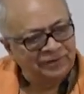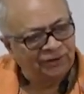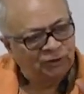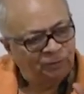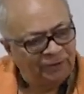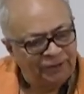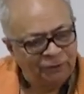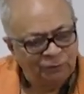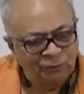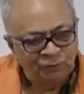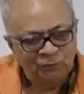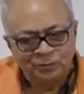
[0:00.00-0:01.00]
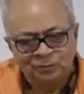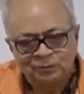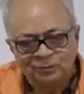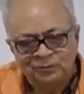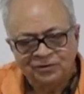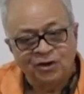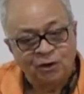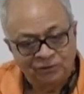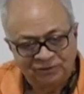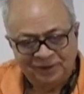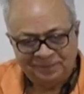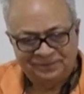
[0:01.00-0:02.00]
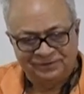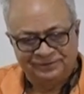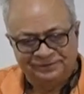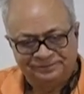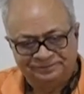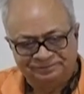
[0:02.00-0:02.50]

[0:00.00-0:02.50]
explaining you the concepts,